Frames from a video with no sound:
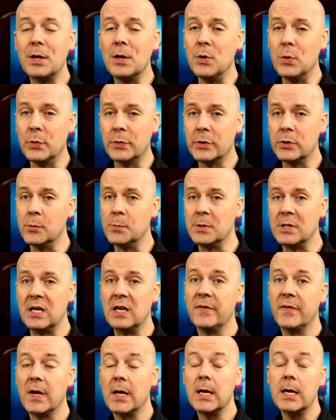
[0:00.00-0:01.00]
YouTube
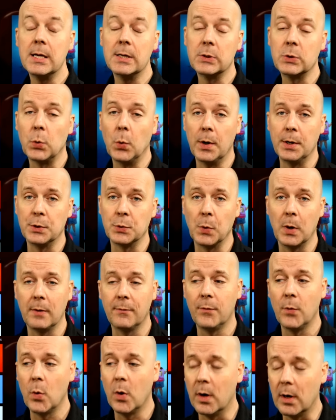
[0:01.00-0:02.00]
TV in
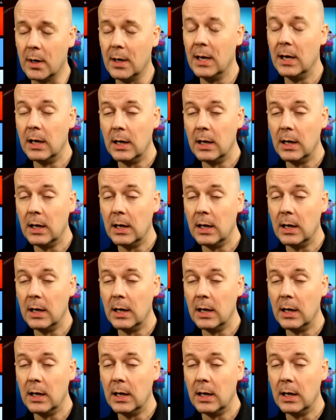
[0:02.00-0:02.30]
2024.